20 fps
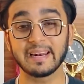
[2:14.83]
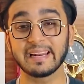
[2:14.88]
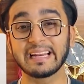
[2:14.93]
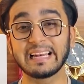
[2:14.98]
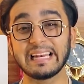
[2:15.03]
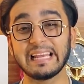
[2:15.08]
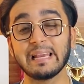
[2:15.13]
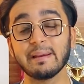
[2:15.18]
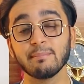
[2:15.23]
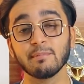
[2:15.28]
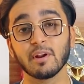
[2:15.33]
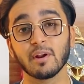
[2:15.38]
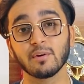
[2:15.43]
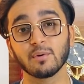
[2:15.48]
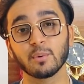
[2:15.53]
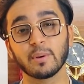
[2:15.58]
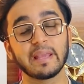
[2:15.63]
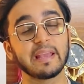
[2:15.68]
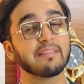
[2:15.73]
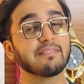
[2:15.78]
claimed
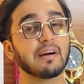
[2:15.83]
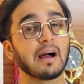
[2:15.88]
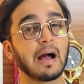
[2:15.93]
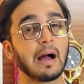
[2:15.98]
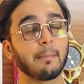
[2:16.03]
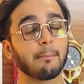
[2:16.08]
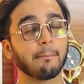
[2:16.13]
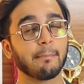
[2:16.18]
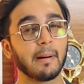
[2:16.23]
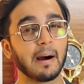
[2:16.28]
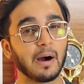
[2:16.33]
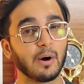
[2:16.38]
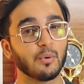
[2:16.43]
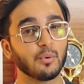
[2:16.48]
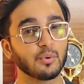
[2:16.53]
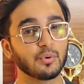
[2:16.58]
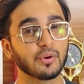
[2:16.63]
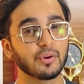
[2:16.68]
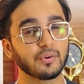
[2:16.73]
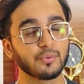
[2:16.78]
to give
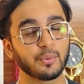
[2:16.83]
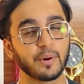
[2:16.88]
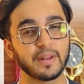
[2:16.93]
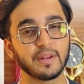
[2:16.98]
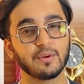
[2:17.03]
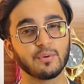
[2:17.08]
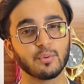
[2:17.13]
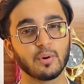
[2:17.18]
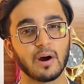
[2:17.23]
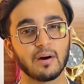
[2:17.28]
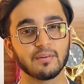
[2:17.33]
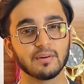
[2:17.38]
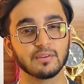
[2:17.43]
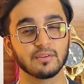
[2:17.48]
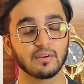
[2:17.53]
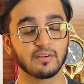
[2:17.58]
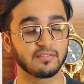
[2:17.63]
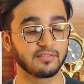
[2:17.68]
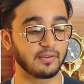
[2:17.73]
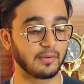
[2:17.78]
about 22 hours
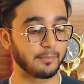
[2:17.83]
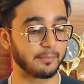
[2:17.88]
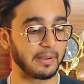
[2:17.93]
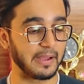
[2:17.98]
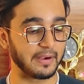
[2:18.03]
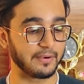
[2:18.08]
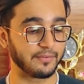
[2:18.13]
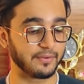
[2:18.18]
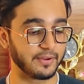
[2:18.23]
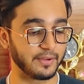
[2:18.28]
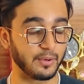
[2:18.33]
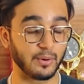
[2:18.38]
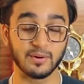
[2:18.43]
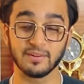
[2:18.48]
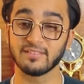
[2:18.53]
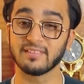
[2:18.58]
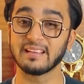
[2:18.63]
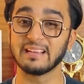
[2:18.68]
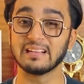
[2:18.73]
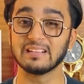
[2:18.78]
of battery
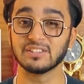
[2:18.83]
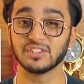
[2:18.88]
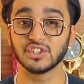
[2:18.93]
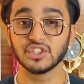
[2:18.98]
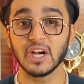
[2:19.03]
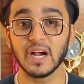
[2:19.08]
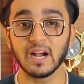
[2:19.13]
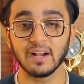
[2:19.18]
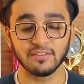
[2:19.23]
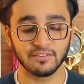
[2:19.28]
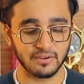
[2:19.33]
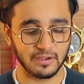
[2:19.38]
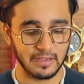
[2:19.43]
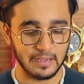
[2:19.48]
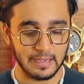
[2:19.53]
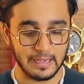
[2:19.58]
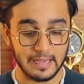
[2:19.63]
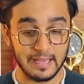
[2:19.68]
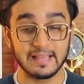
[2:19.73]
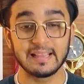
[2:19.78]
on a single charge.
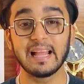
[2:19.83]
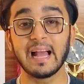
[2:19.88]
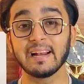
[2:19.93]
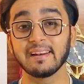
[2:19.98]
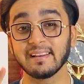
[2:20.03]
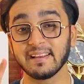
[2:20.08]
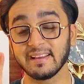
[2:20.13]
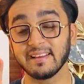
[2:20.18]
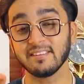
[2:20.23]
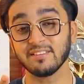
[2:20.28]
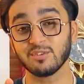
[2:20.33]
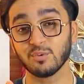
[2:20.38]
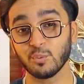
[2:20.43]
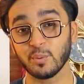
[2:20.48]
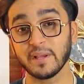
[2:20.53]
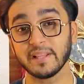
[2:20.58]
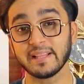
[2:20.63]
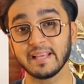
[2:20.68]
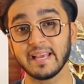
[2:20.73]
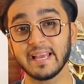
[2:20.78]
That is
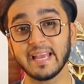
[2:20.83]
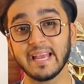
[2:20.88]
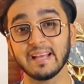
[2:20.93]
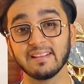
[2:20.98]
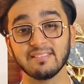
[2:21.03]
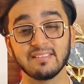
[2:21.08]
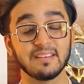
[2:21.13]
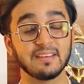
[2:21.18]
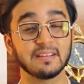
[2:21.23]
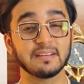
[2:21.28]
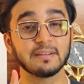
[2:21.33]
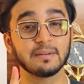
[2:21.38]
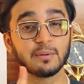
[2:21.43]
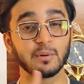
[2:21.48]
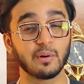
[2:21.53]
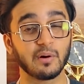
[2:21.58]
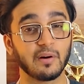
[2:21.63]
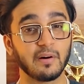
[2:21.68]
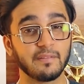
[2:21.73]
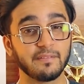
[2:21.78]
with ANC turned
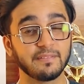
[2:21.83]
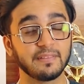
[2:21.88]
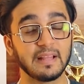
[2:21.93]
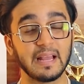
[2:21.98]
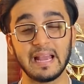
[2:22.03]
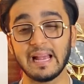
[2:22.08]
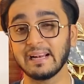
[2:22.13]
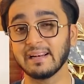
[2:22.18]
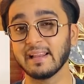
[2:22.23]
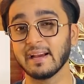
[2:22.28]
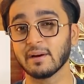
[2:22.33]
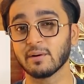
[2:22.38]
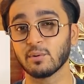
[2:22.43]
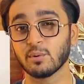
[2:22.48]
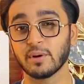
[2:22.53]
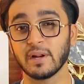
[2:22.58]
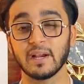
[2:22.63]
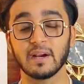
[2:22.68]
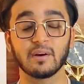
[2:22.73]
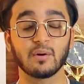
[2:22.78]
off, the LDAC
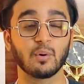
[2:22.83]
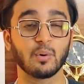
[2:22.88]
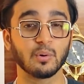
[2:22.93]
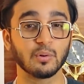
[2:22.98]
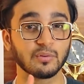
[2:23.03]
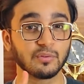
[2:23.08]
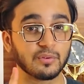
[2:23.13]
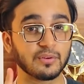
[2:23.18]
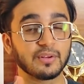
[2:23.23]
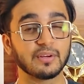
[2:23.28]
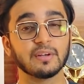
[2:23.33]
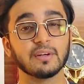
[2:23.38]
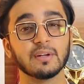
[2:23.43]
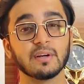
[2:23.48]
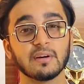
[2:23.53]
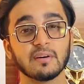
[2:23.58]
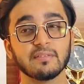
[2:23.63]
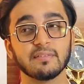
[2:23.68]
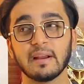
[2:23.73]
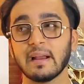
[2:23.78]
codec also turned
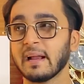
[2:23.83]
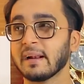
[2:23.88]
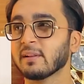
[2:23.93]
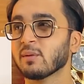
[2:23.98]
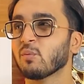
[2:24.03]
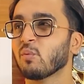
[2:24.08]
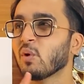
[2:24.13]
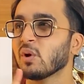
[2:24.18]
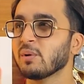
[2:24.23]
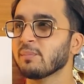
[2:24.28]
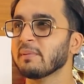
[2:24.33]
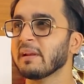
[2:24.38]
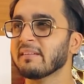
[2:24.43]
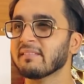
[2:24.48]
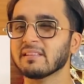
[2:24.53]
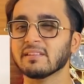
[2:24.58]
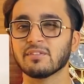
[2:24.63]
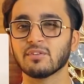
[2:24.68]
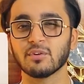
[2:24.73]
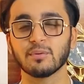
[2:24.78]
off, and the volume
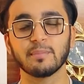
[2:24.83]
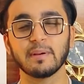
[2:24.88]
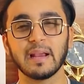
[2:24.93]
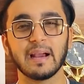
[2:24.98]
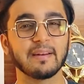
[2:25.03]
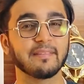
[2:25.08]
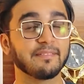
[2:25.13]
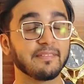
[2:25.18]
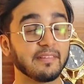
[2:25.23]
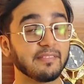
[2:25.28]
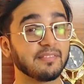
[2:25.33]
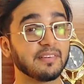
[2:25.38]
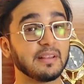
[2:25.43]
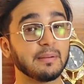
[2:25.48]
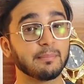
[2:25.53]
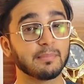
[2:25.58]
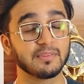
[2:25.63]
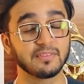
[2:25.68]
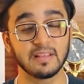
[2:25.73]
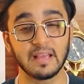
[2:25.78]
levels should be at
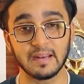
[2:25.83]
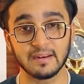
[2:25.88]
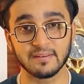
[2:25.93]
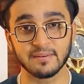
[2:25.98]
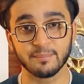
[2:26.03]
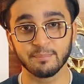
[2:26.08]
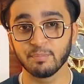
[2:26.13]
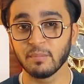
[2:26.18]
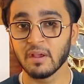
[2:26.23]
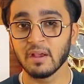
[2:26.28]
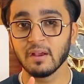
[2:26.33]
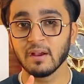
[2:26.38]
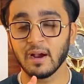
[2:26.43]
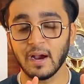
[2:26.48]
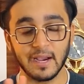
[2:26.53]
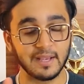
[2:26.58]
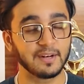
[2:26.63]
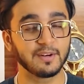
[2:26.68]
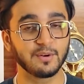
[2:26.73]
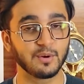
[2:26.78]
50%.
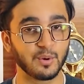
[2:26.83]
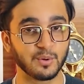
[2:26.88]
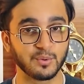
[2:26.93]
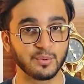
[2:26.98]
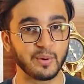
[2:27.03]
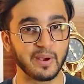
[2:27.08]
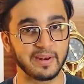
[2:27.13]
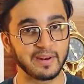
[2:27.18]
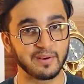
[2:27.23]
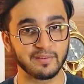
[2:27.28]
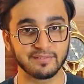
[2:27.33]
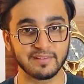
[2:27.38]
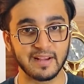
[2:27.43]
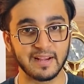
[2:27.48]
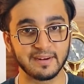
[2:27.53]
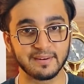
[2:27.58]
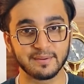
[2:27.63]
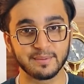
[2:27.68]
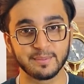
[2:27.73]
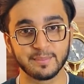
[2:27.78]
I did not do any of that.